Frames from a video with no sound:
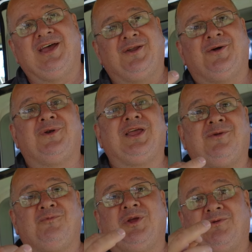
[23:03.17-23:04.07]
And I
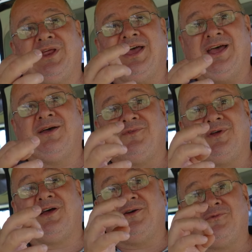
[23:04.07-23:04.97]
reckon we would have
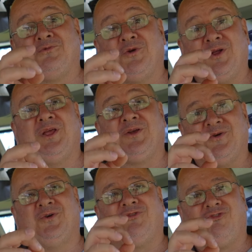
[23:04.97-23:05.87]
a really
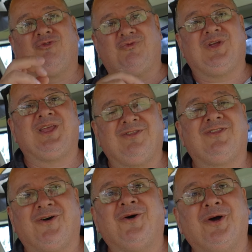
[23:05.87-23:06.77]
good
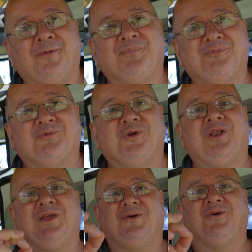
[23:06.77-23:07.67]
friggin' time.
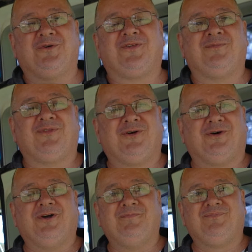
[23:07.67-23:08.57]
Really awesome
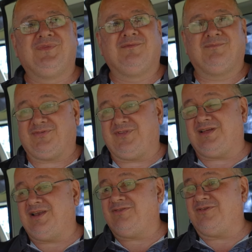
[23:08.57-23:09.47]
time.
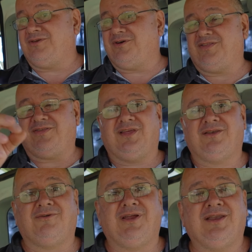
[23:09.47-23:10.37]
Particularly tonight
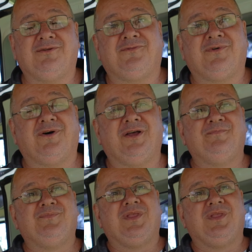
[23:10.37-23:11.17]
sitting around the fire.